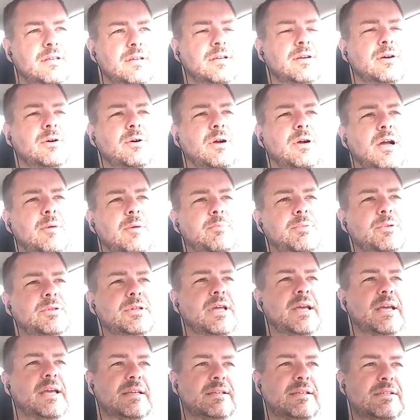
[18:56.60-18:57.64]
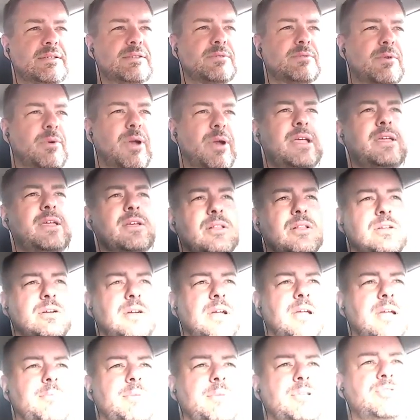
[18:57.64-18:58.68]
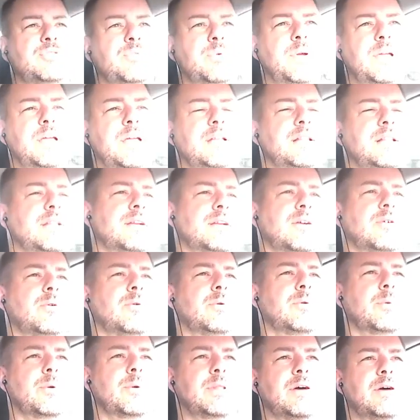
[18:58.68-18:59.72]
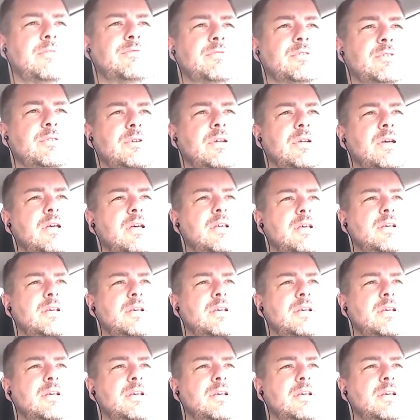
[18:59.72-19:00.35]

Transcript: you know, a couple days regular in between, and then going without food.